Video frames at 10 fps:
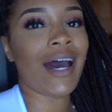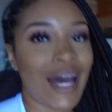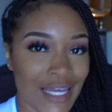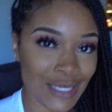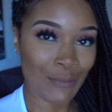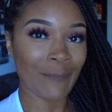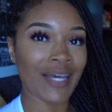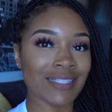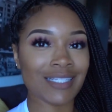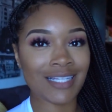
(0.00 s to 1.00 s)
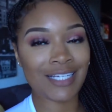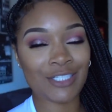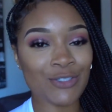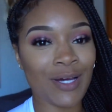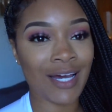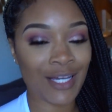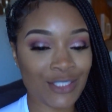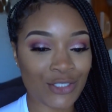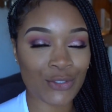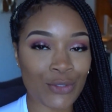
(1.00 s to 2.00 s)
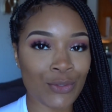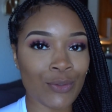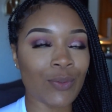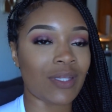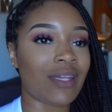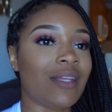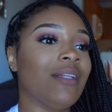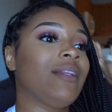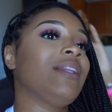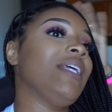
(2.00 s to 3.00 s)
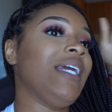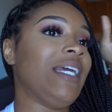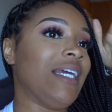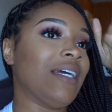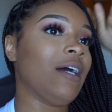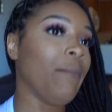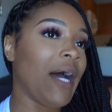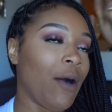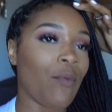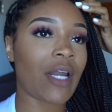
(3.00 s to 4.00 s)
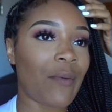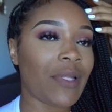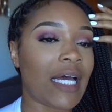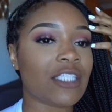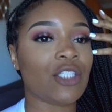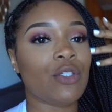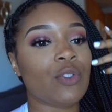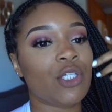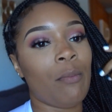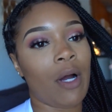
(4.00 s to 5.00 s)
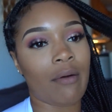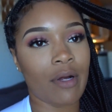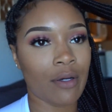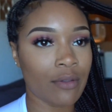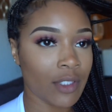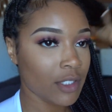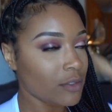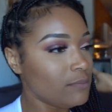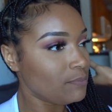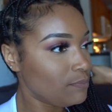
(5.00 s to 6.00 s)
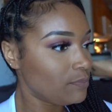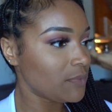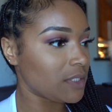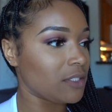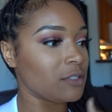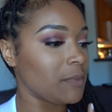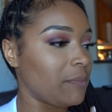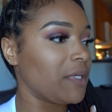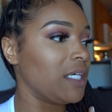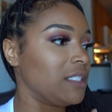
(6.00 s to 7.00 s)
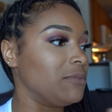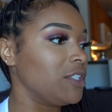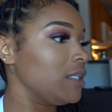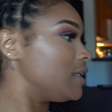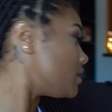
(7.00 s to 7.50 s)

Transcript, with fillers: I am mentally trying to think about what I would like to do tomorrow. Excuse me, because I'm chilling.